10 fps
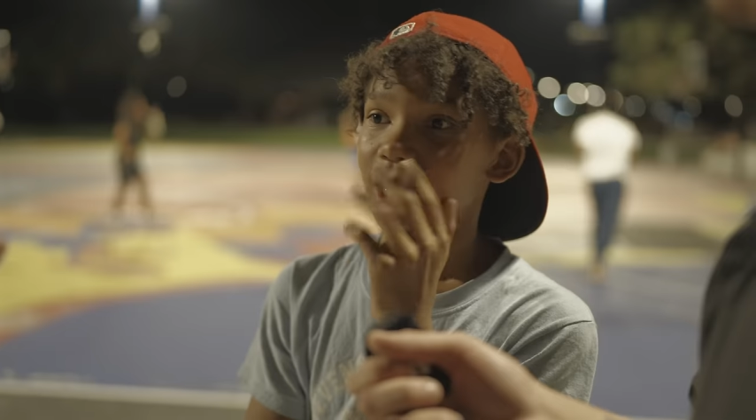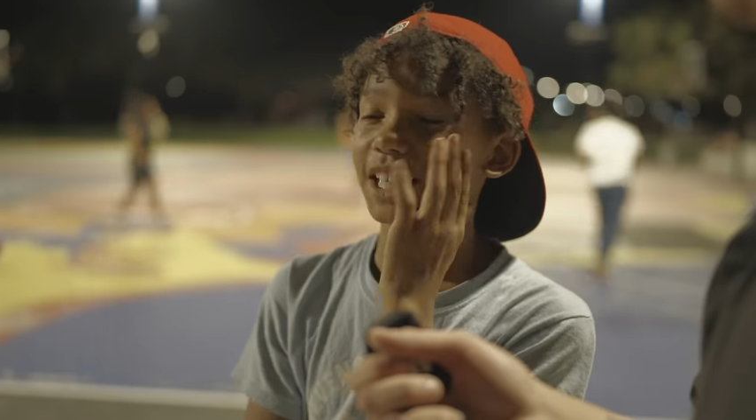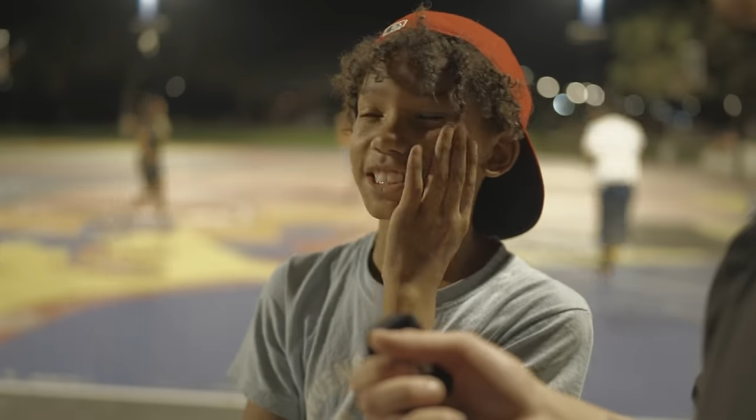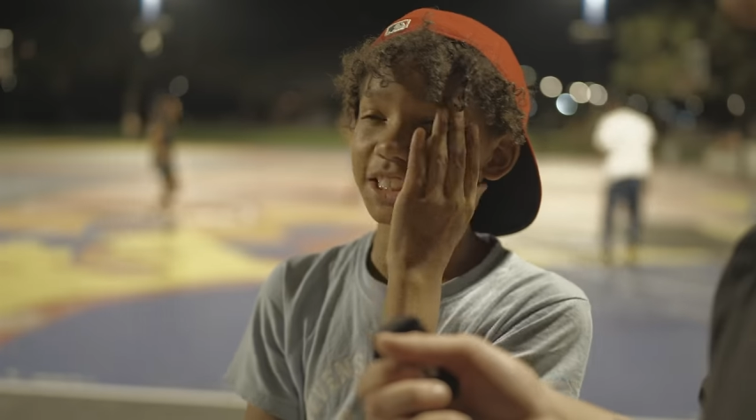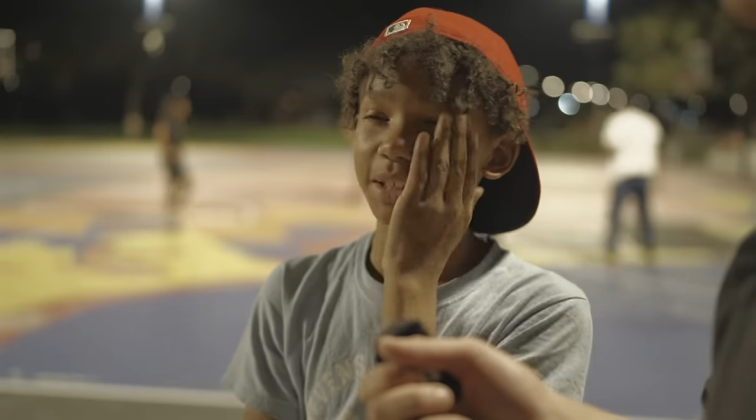
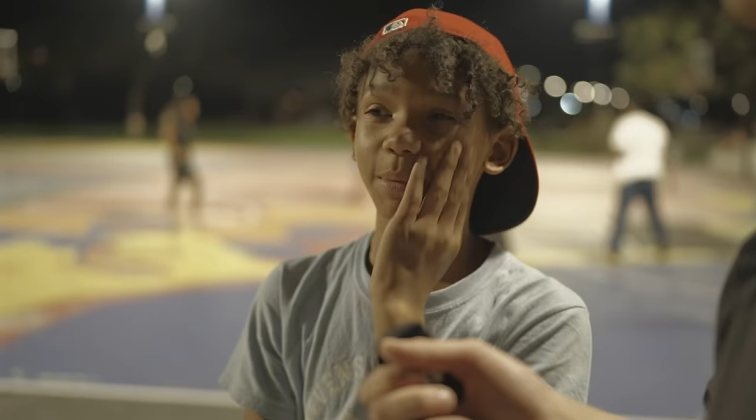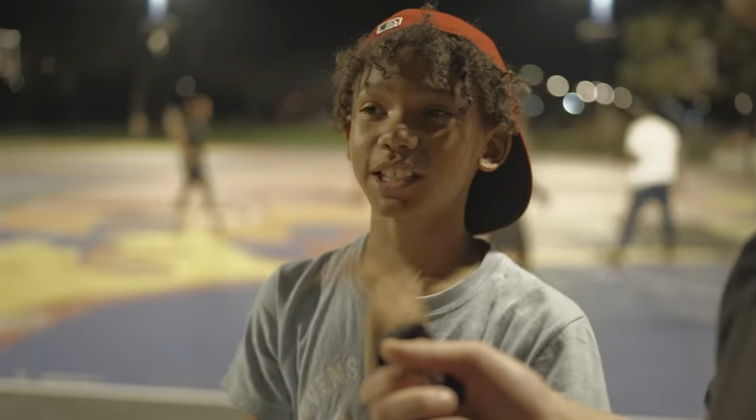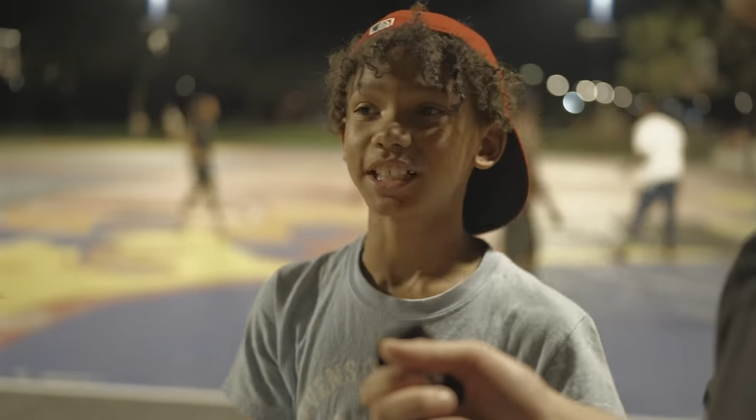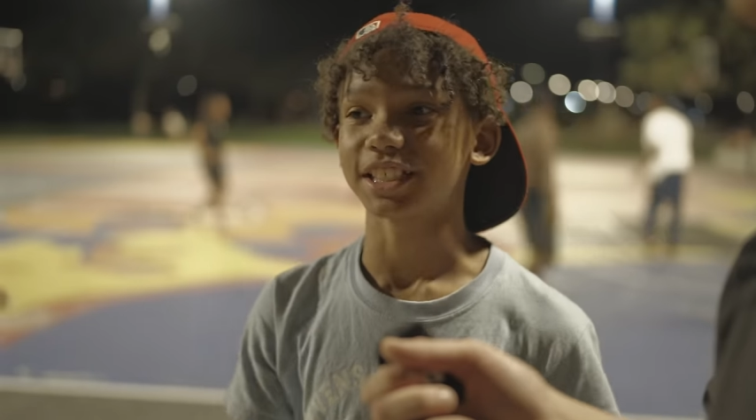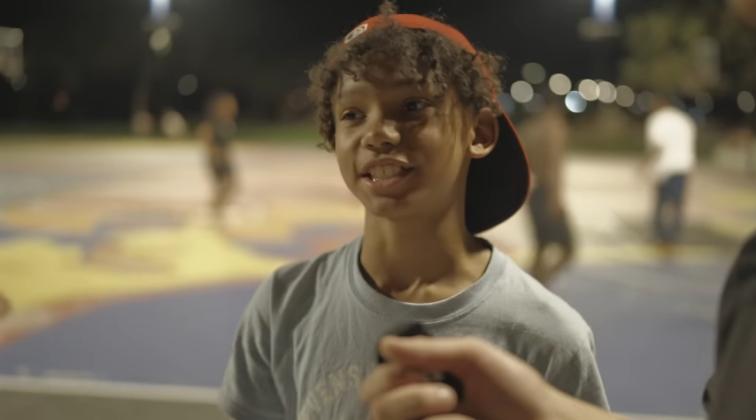I see
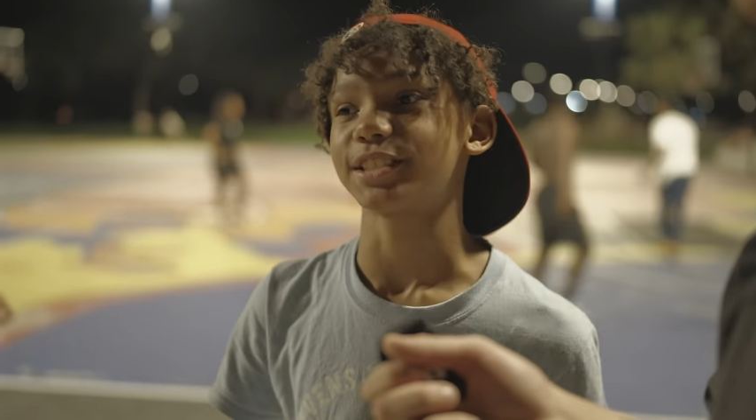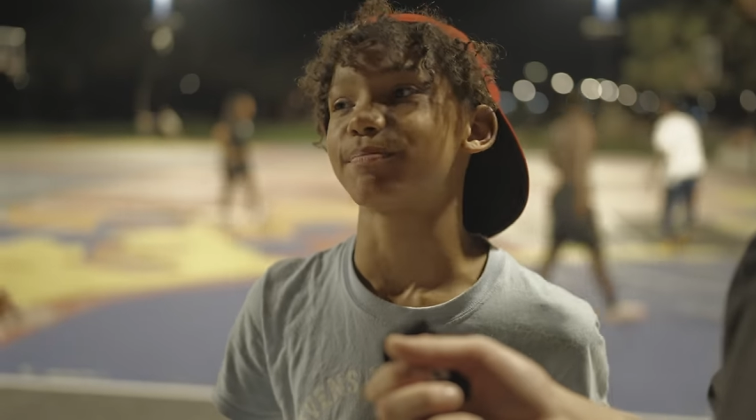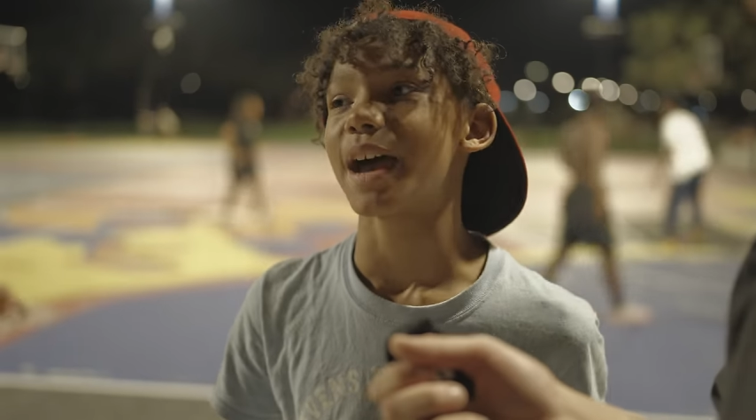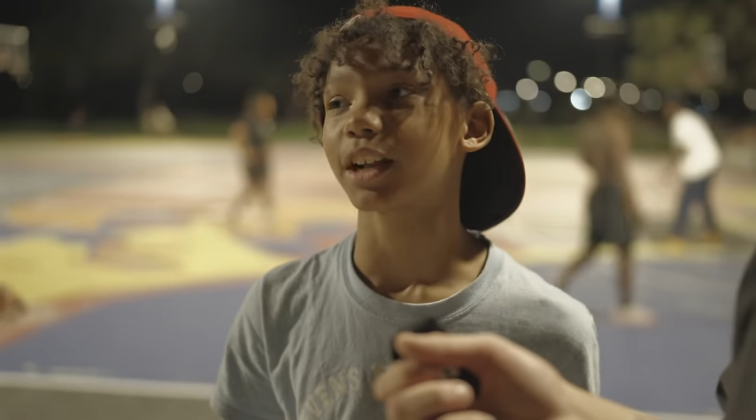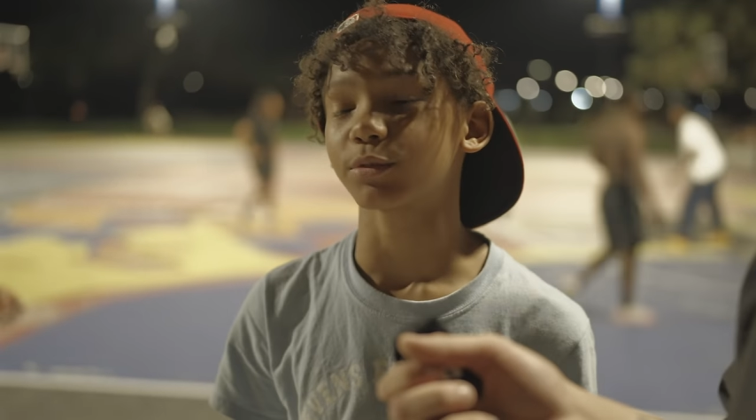somebody get
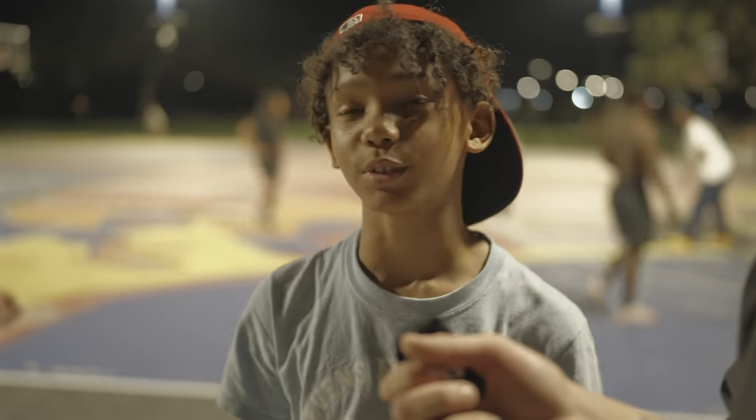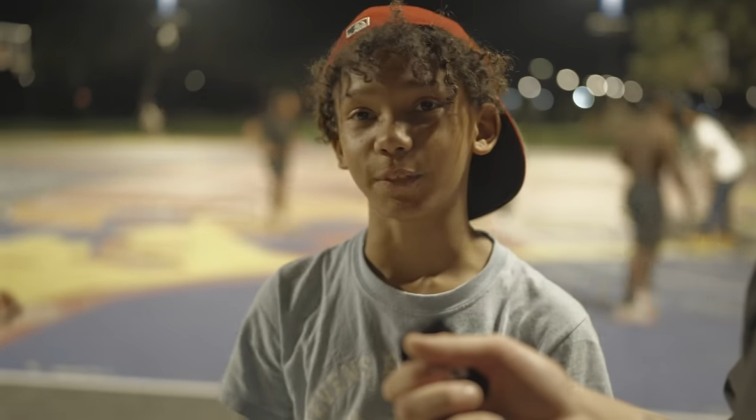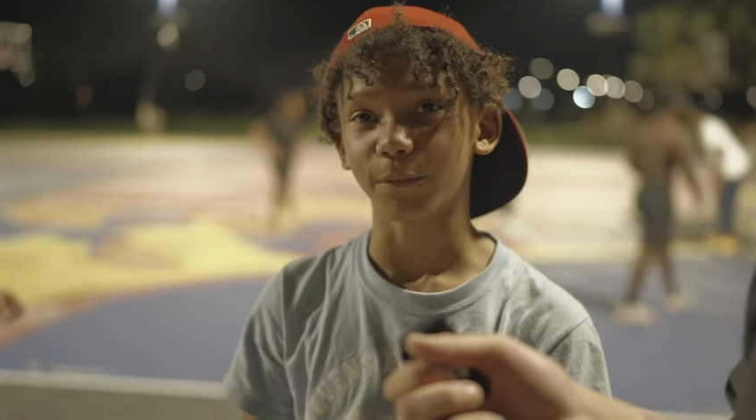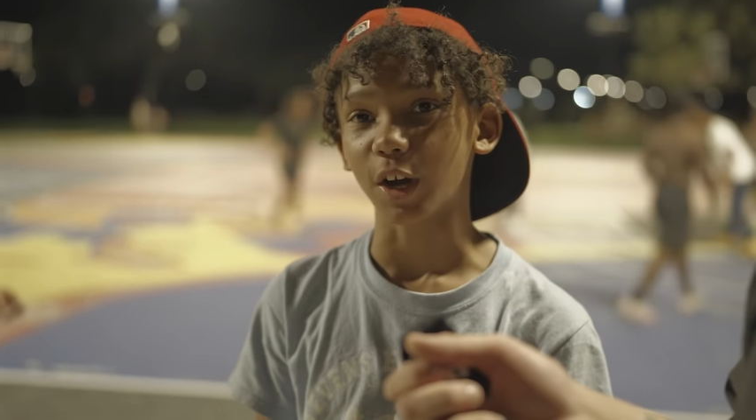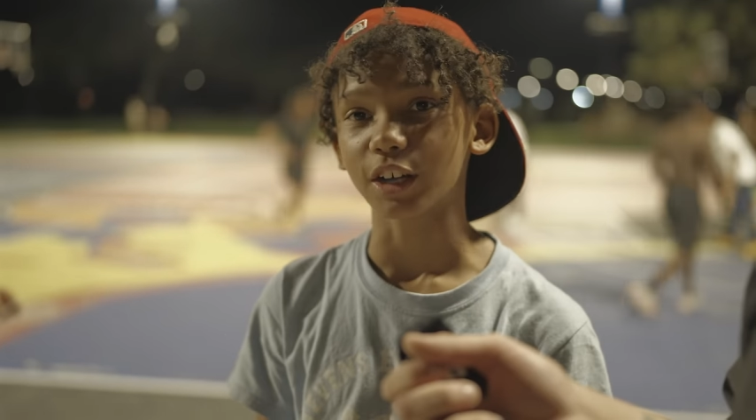smacked with
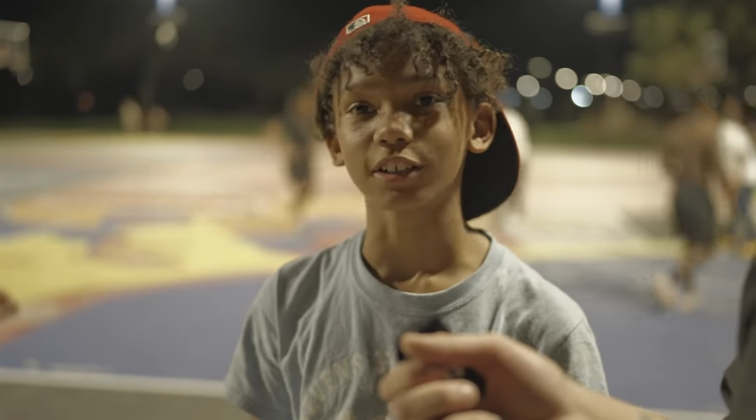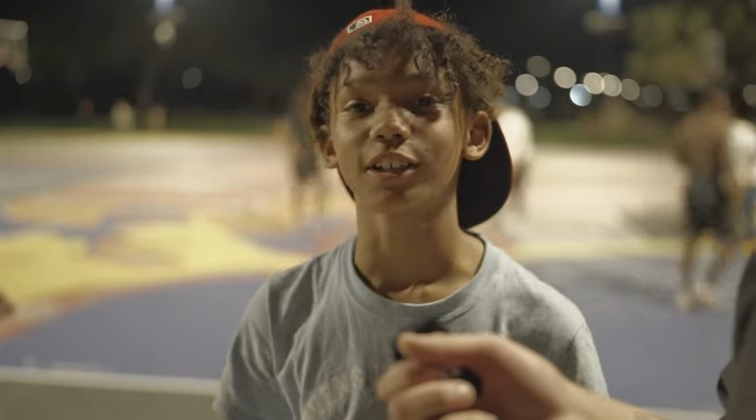a fire